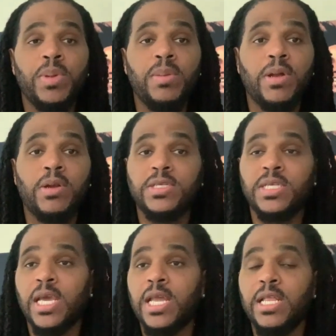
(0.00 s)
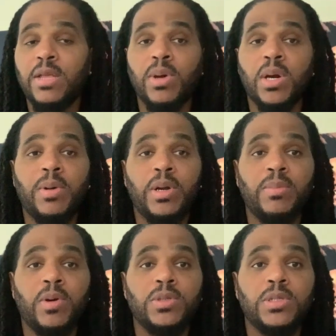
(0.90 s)
poor people and sing anything that come
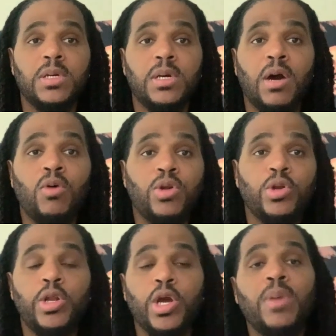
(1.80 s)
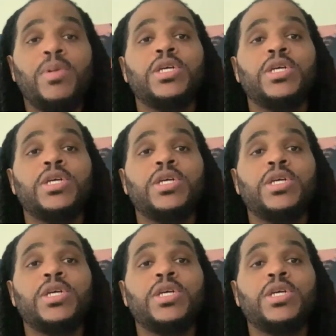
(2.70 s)
on them out? I don't do the